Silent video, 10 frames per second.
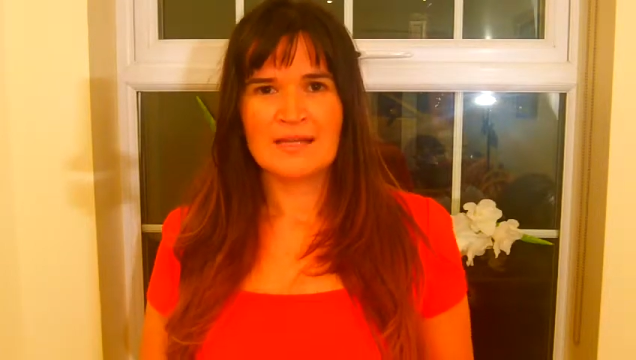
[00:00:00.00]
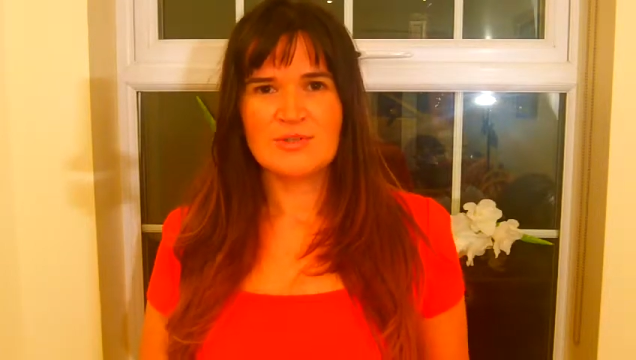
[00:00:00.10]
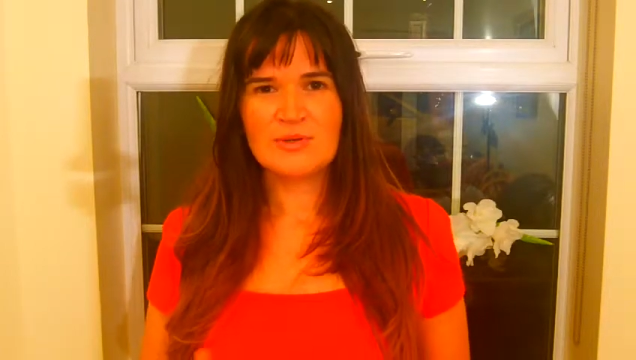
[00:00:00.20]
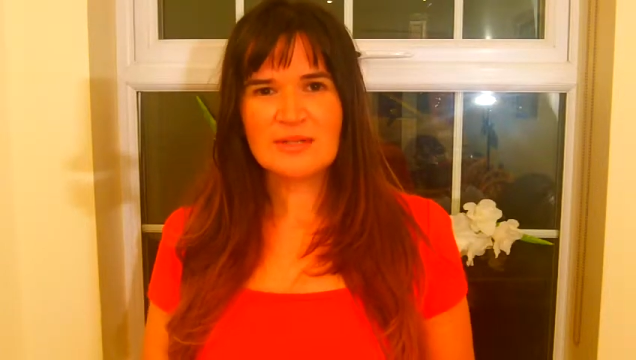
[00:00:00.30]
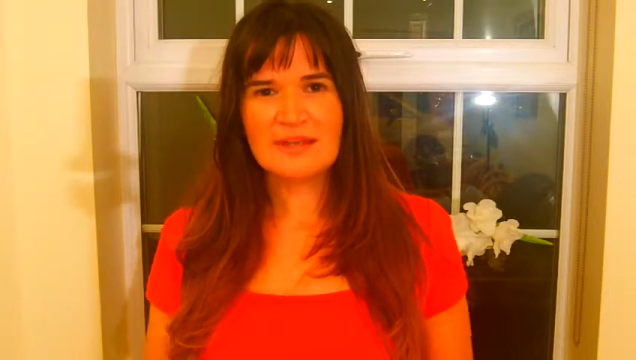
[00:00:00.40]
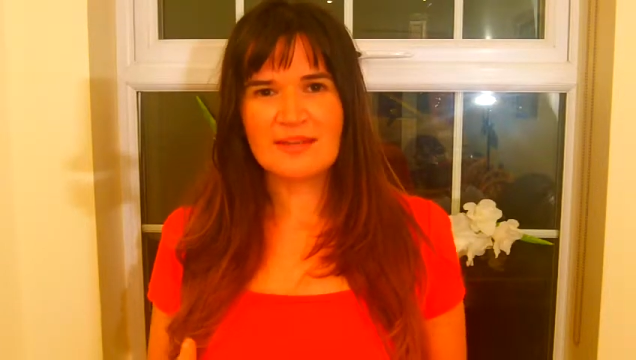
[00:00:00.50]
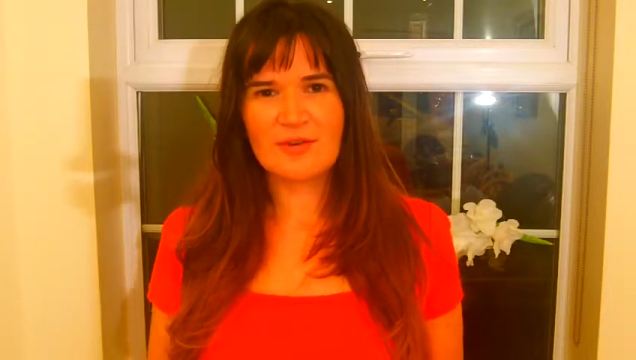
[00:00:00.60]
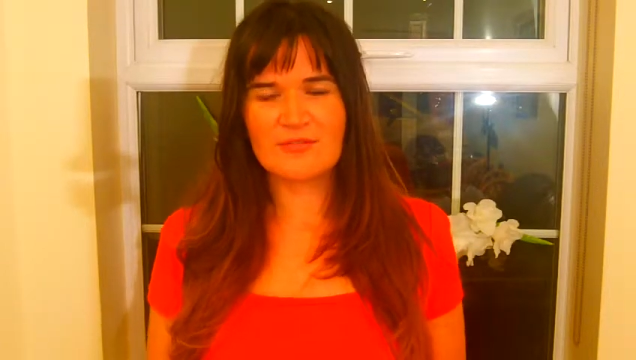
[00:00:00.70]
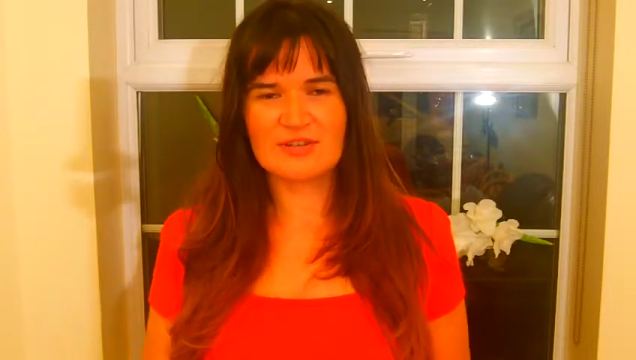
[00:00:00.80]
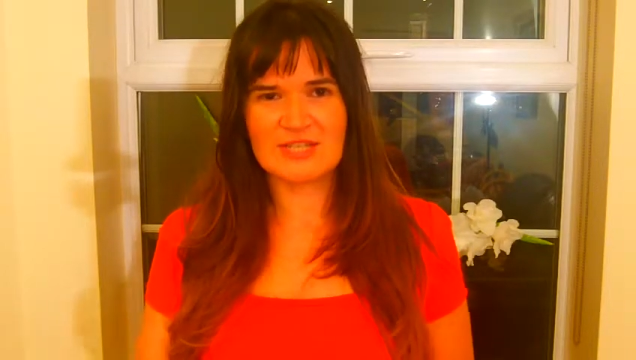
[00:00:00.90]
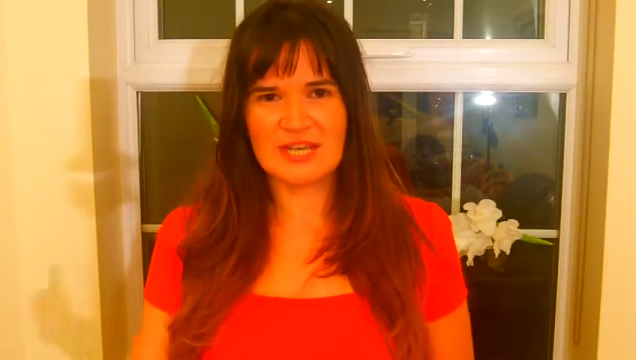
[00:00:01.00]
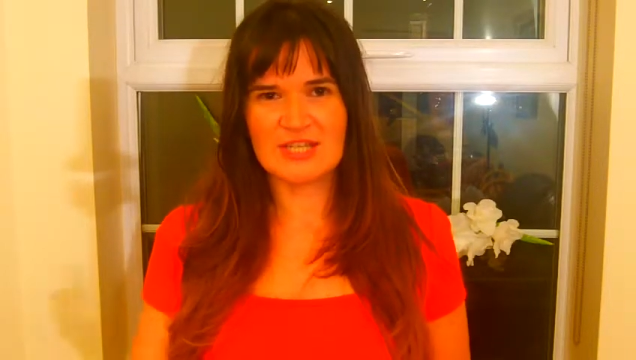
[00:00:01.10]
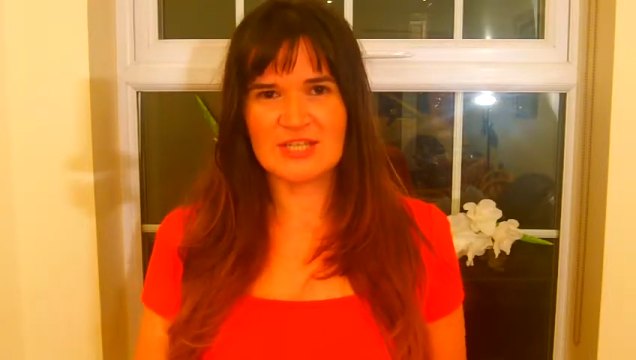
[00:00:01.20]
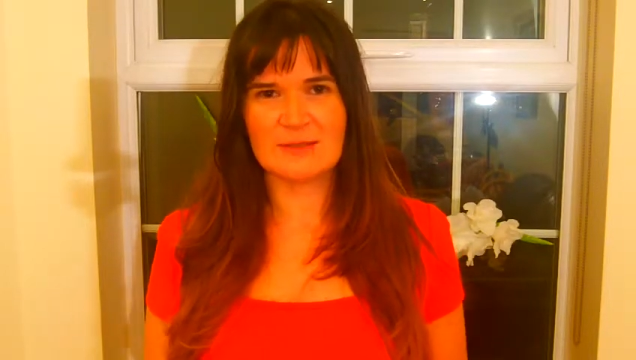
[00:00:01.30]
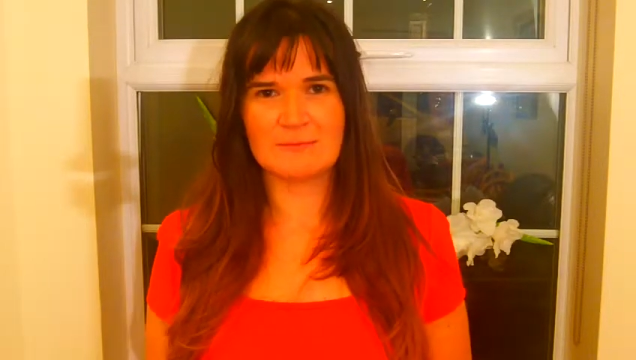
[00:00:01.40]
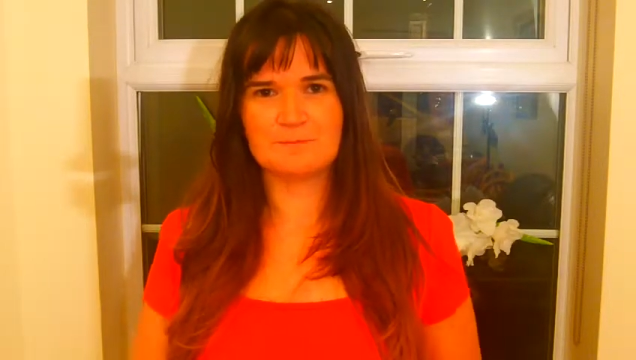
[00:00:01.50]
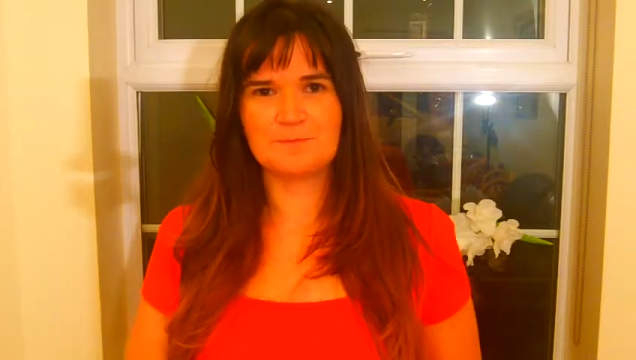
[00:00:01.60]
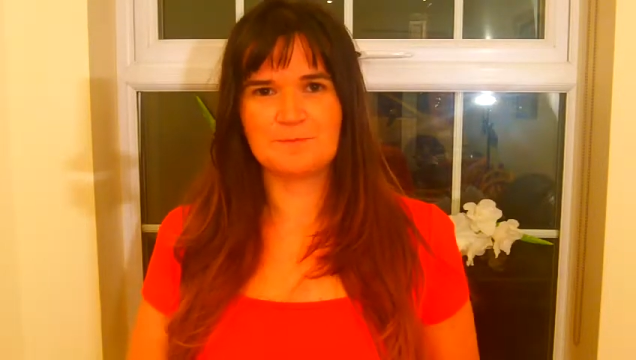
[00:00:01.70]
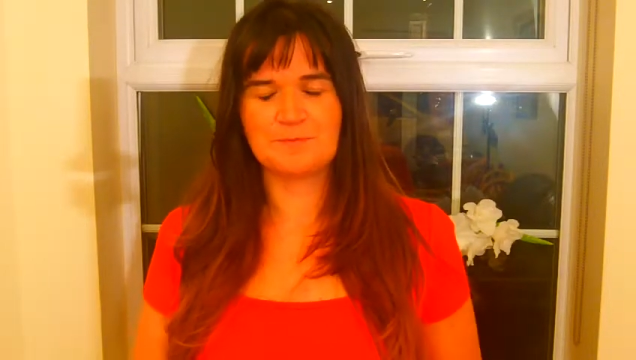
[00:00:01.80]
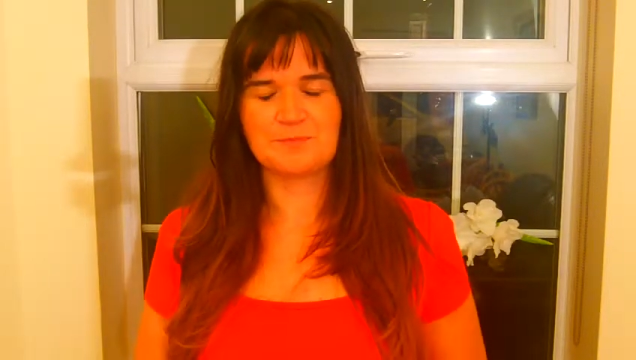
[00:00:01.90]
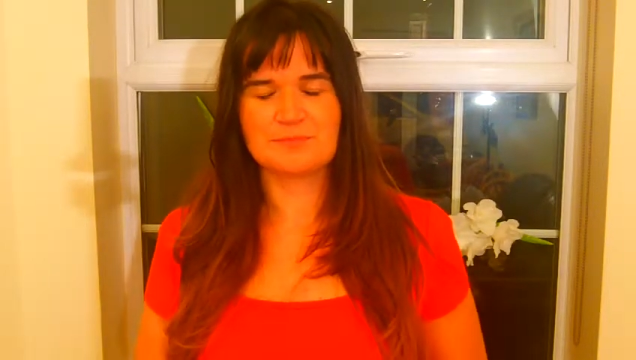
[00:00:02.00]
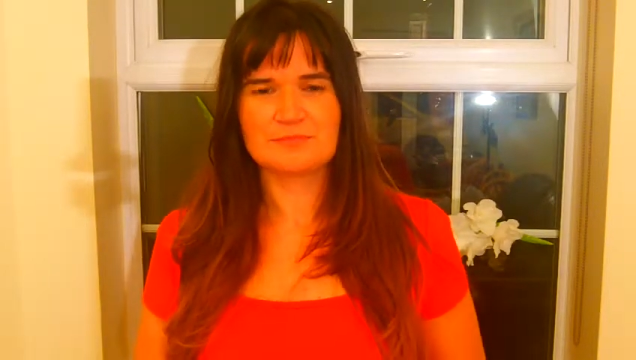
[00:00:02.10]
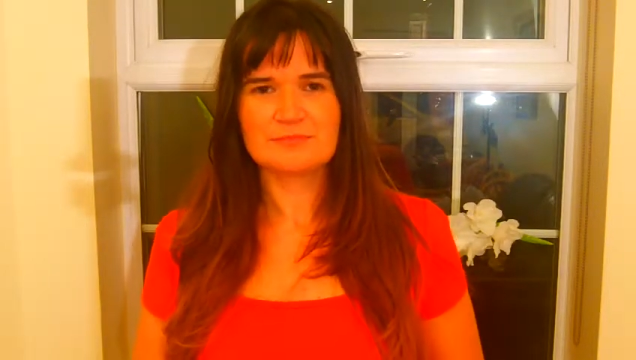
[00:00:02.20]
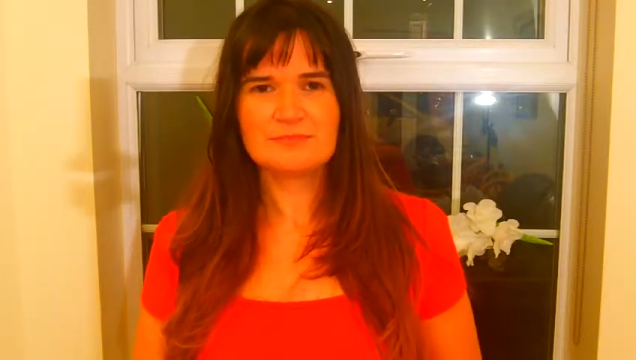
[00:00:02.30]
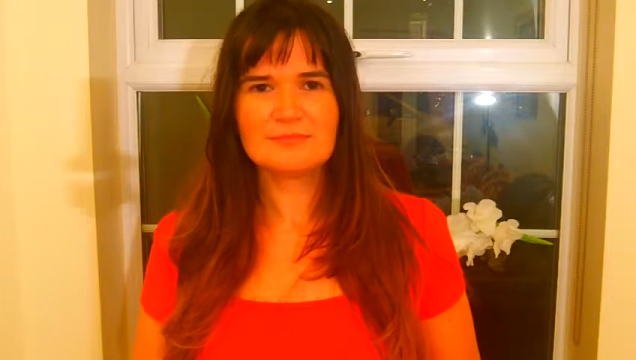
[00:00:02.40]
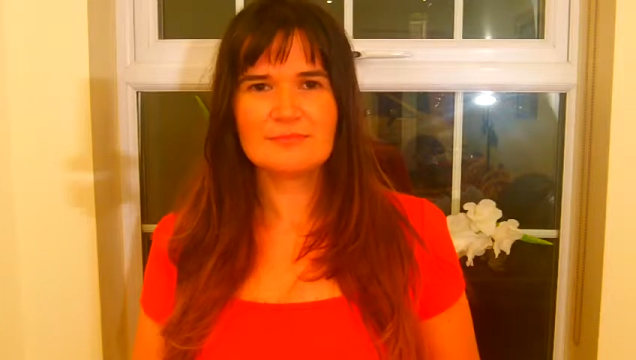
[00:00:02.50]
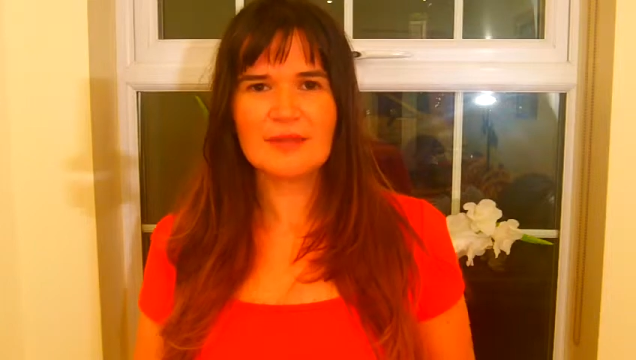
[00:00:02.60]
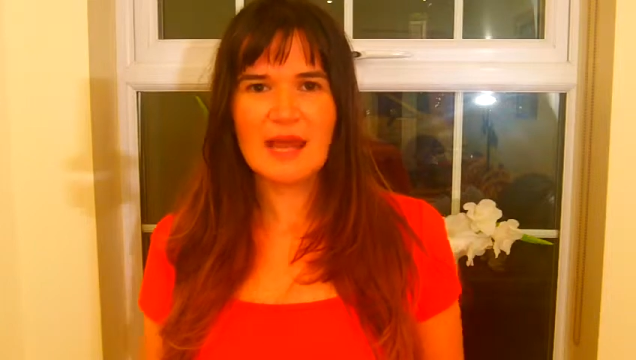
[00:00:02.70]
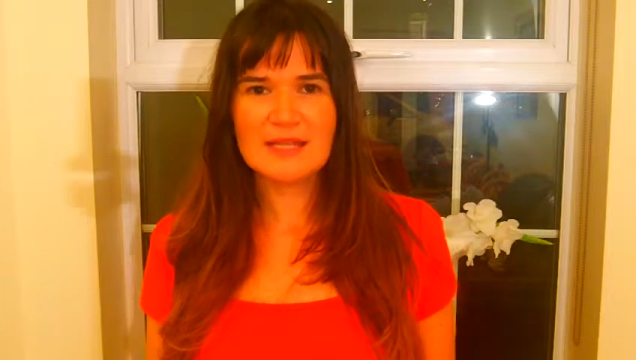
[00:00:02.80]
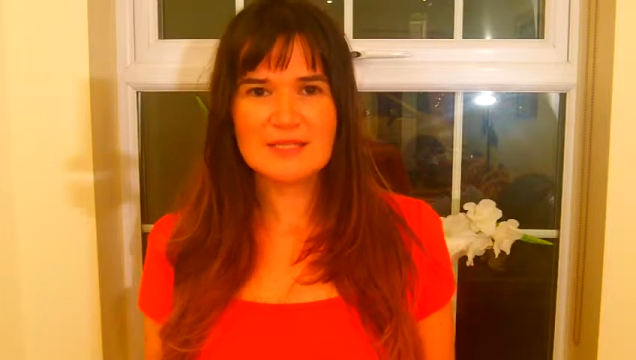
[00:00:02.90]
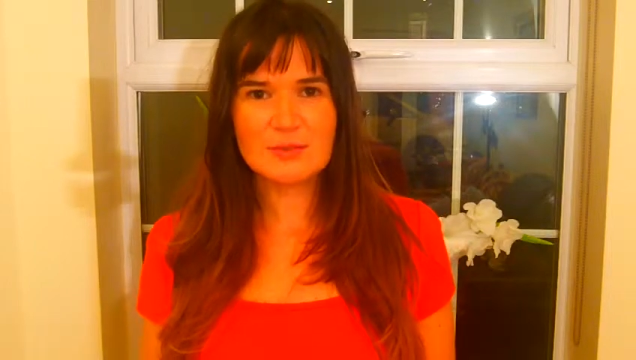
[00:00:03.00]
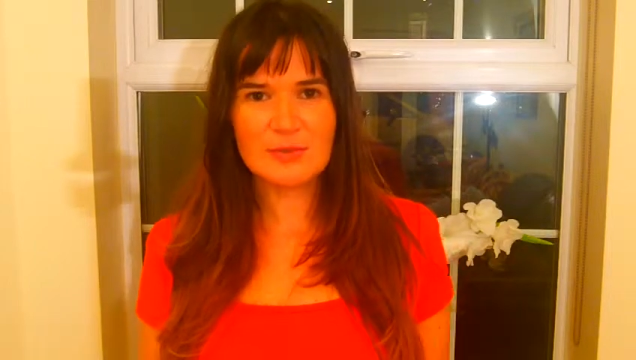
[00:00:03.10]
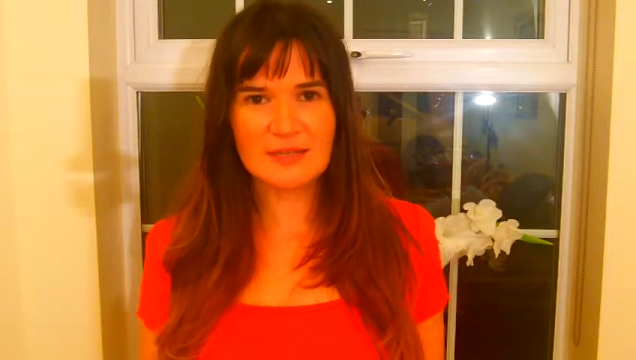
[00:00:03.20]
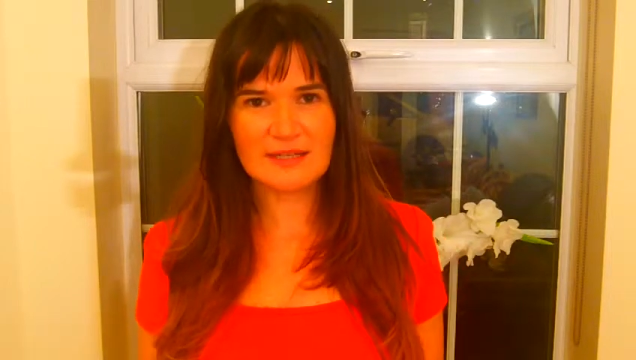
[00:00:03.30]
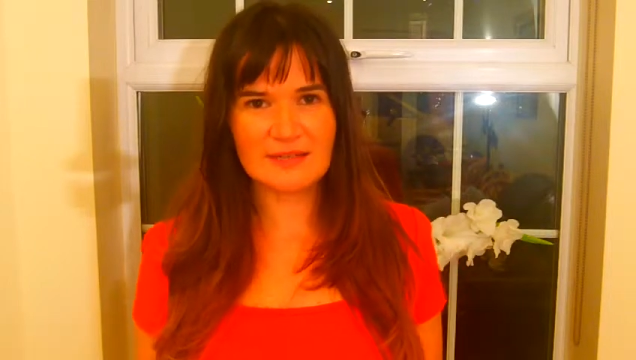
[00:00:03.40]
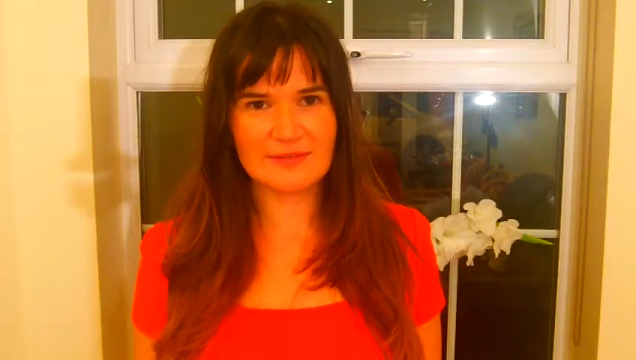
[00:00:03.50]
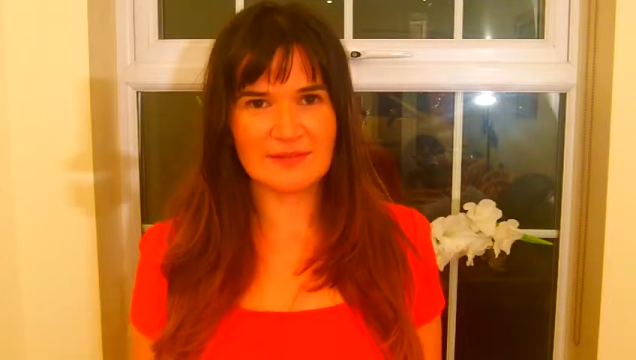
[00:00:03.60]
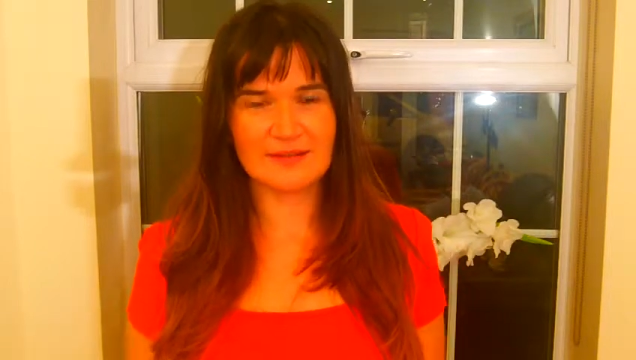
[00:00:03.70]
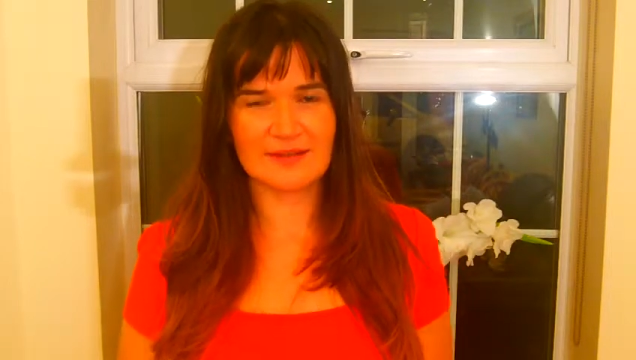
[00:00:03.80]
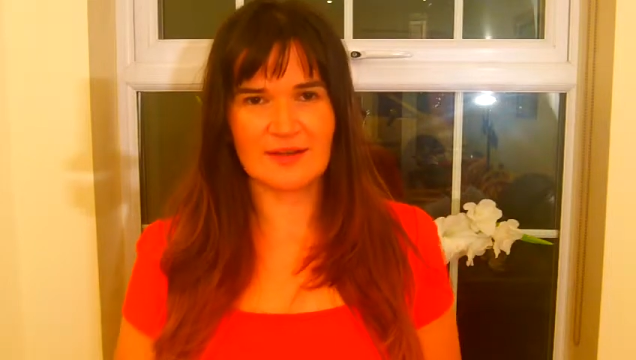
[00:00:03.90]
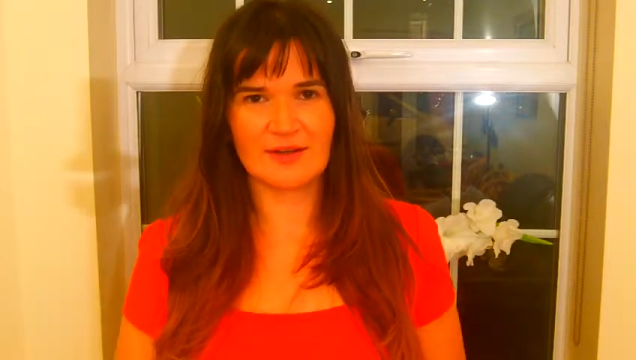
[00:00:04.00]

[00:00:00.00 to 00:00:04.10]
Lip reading: During that conversation, I saw her giving